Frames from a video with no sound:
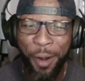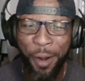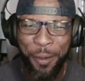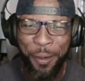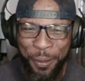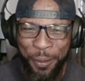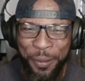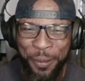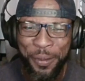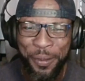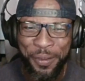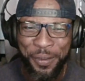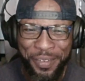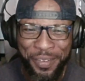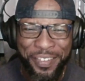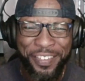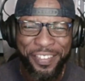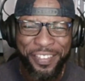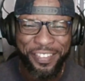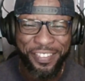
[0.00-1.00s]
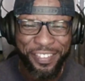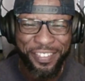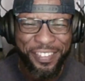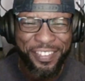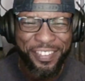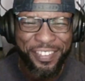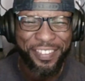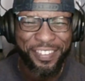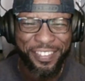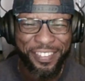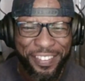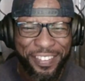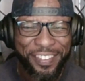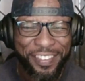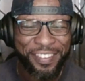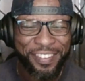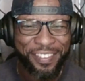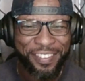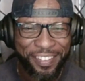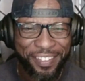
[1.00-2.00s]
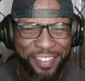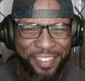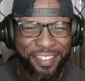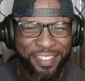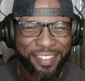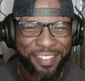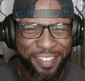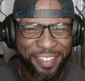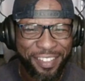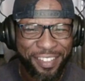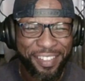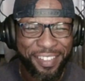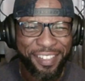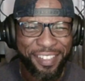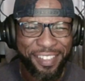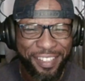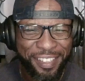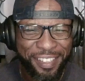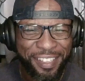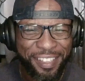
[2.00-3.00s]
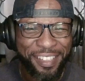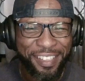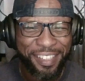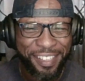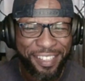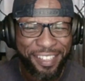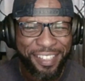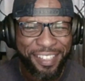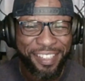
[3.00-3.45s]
She said you're a rambling man,